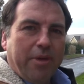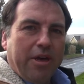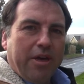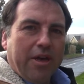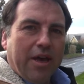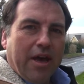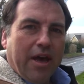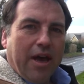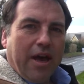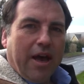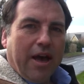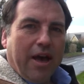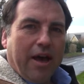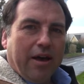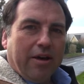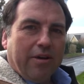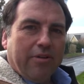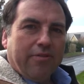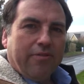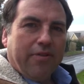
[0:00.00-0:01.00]
me.
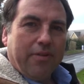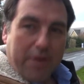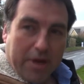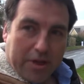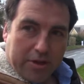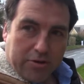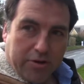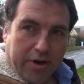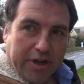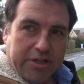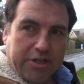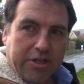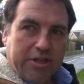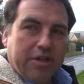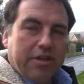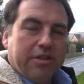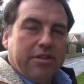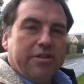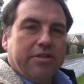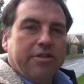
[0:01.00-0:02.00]
From the other
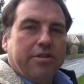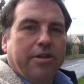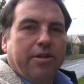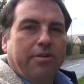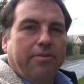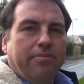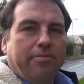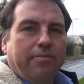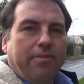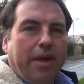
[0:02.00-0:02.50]
direction is the